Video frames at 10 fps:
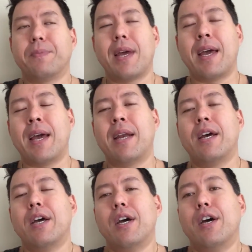And
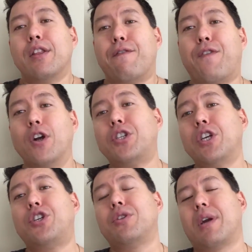the first
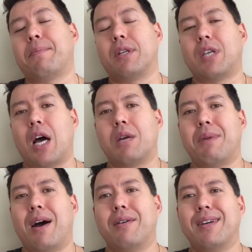issue that I'm going to talk
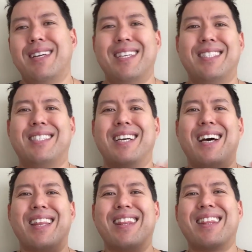about is
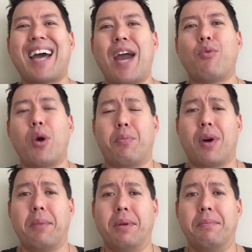a thyroid
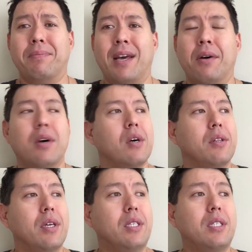problem. Now,
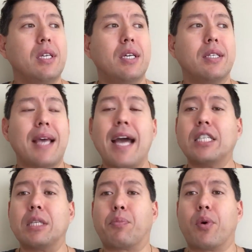this is
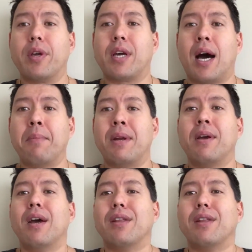actually pretty common.